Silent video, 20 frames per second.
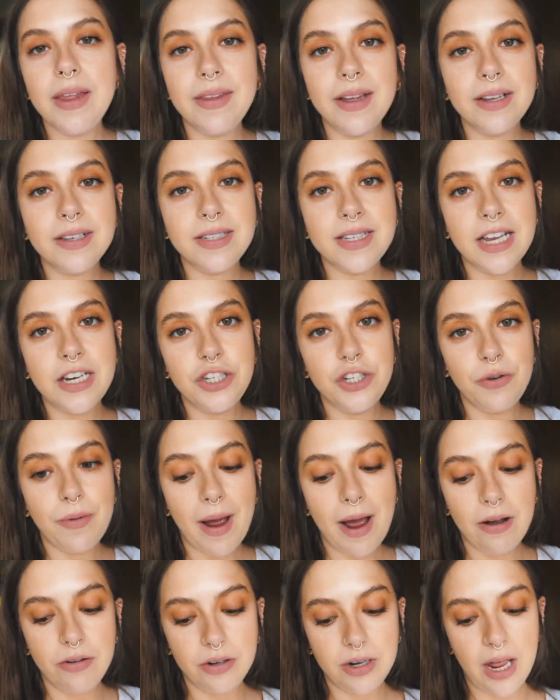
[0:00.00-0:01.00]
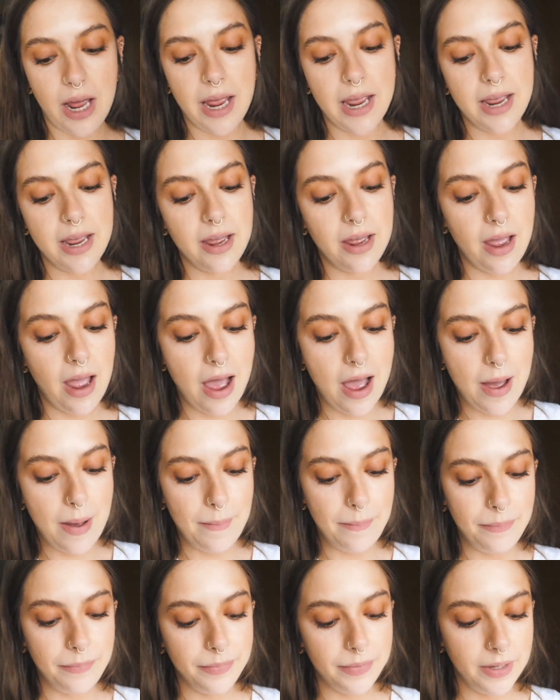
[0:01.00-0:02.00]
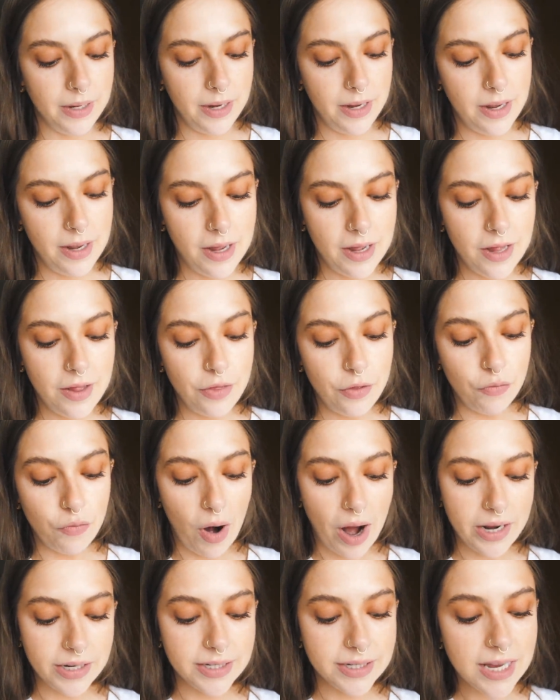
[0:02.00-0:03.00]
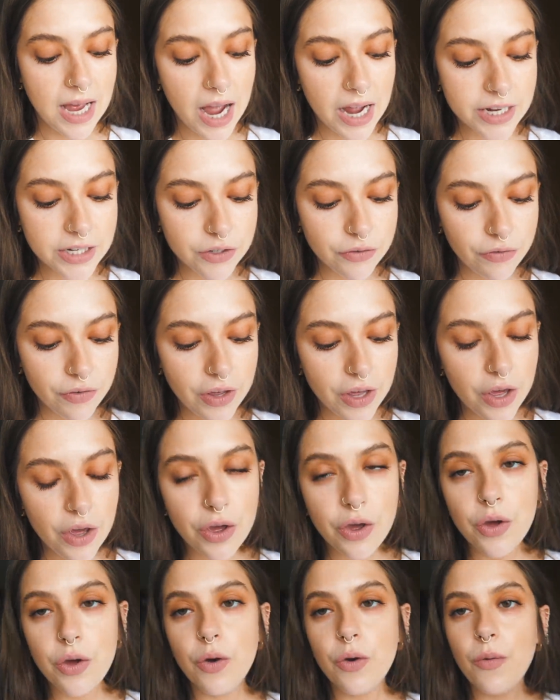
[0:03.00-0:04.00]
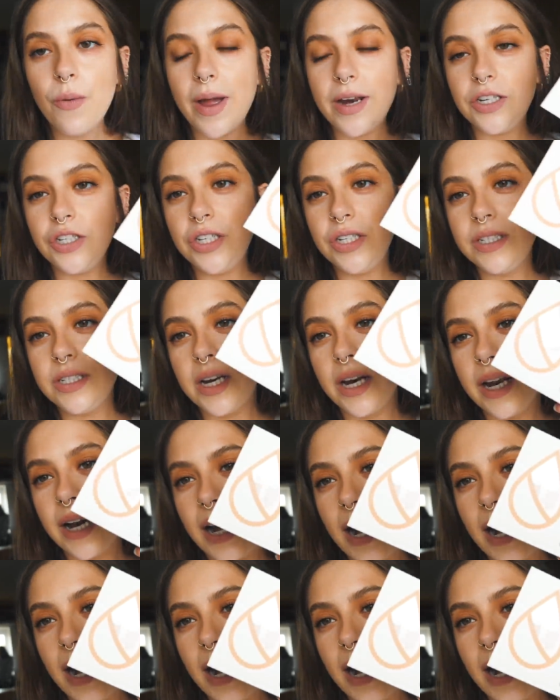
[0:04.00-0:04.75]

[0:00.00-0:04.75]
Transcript: and they'll send you out like um, the right size for you and she's done a